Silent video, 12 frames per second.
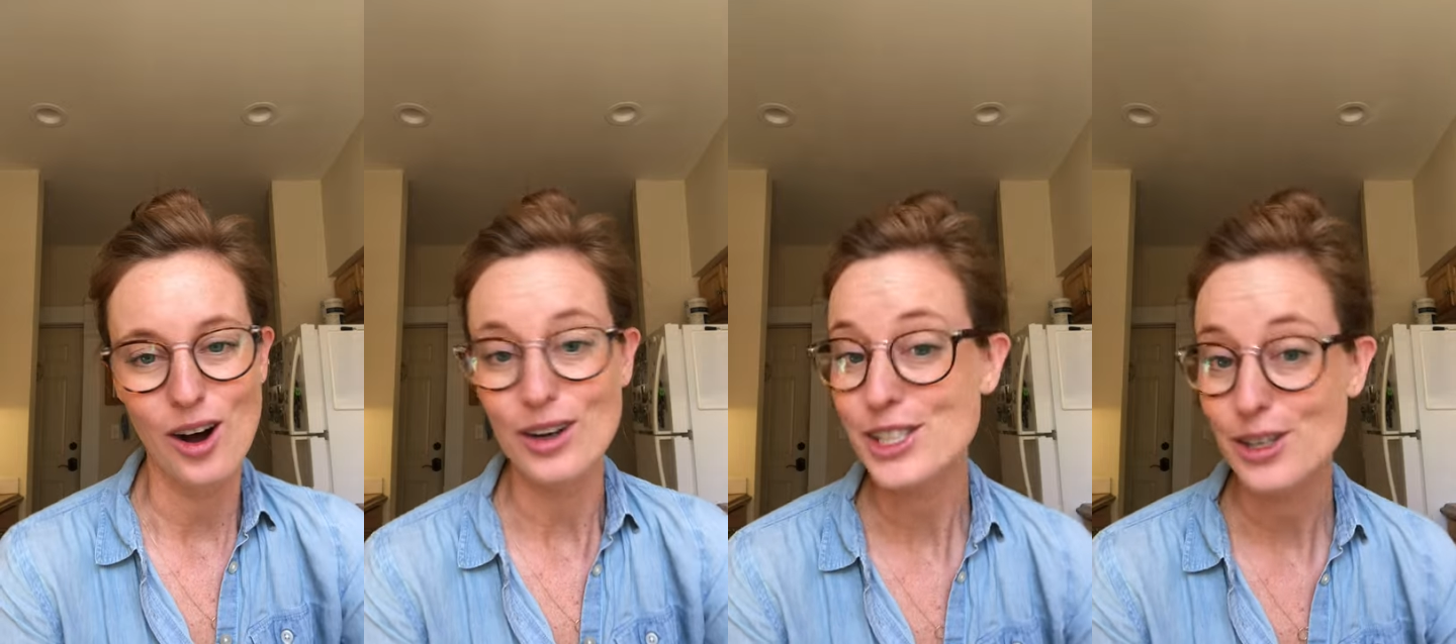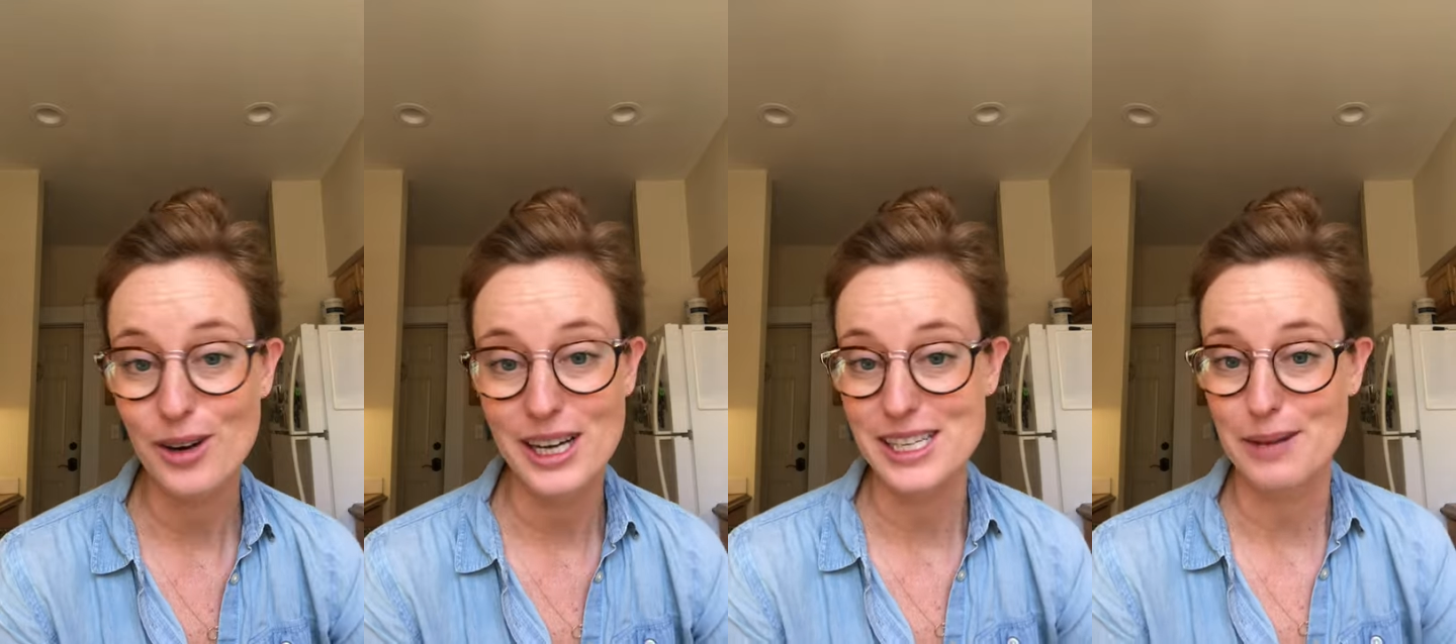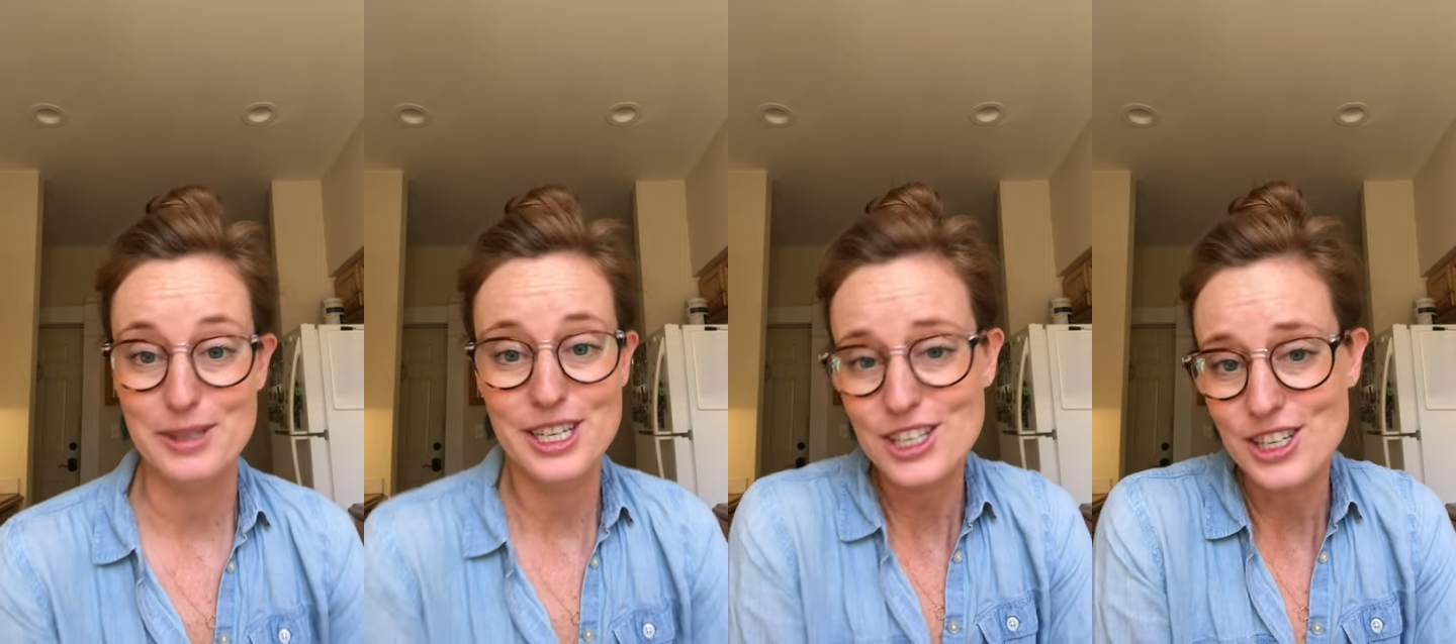also, as
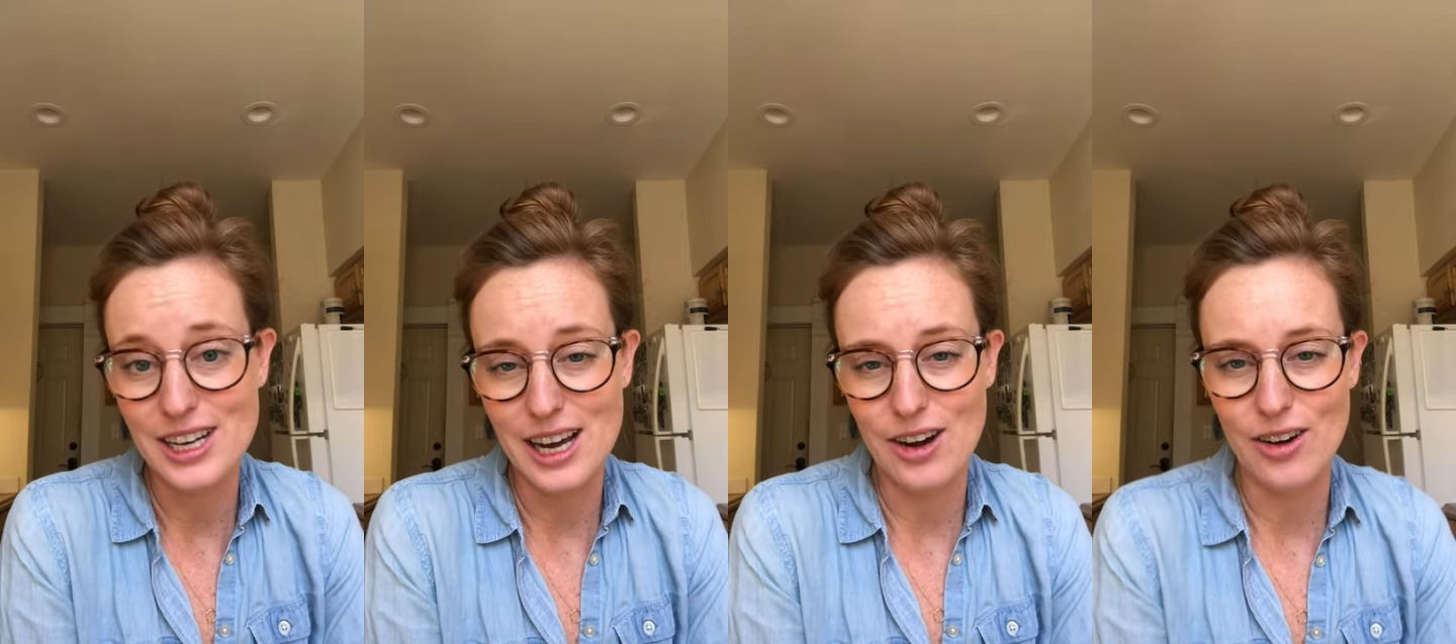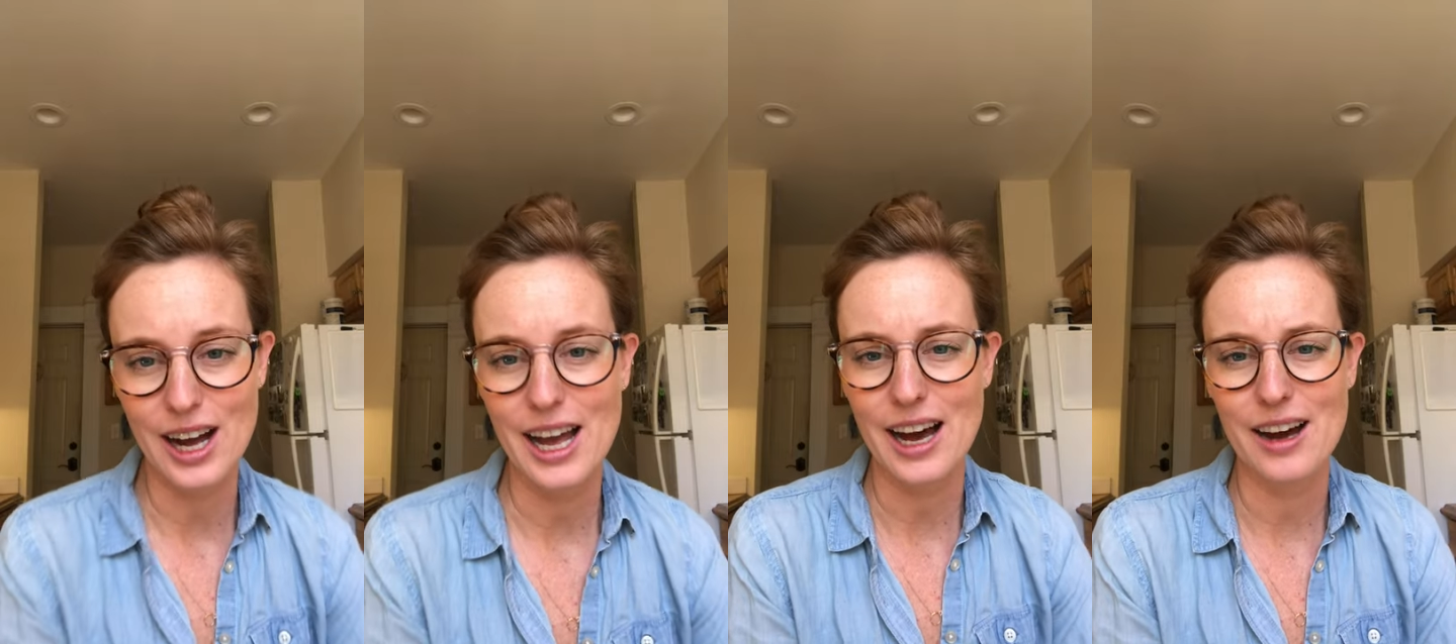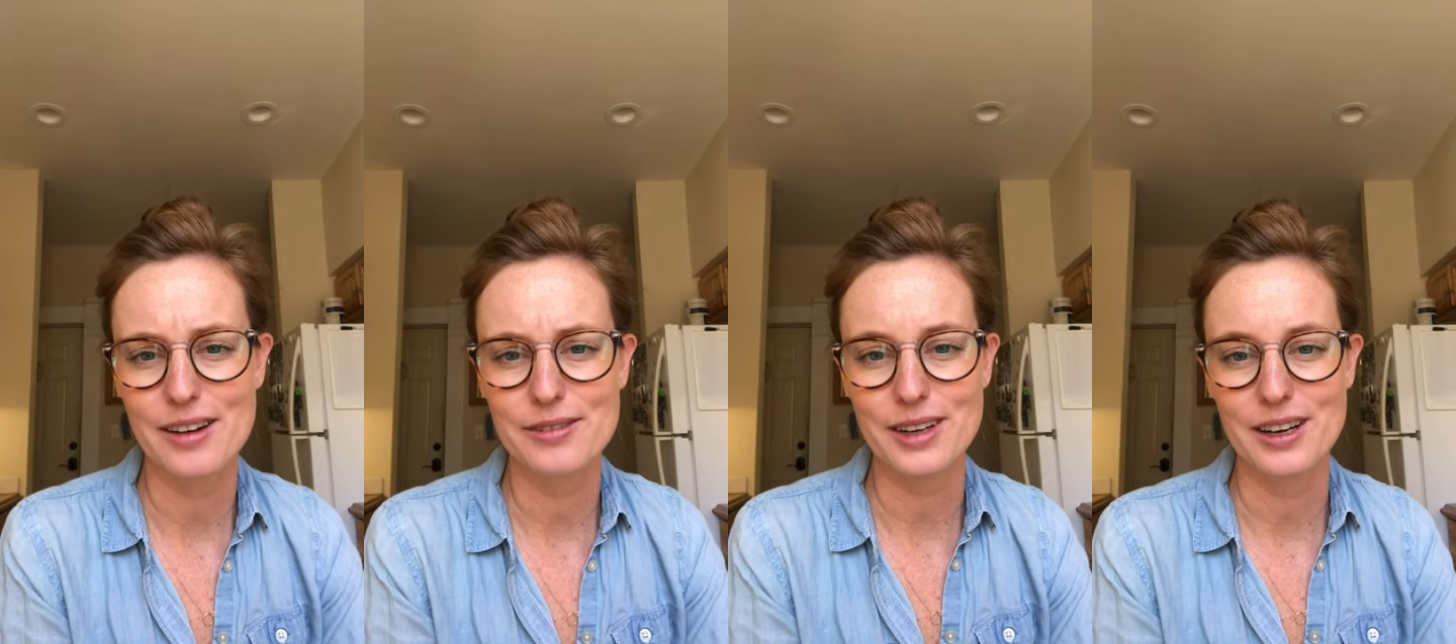I'm teaching now, I
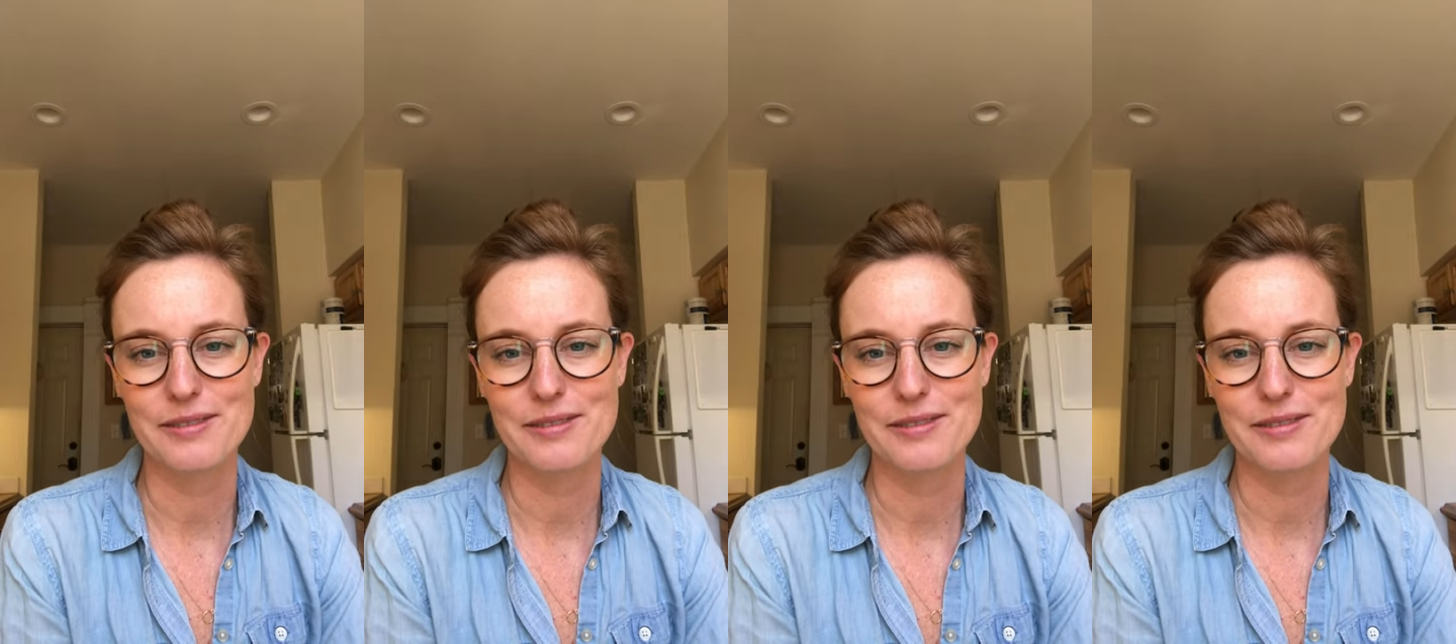have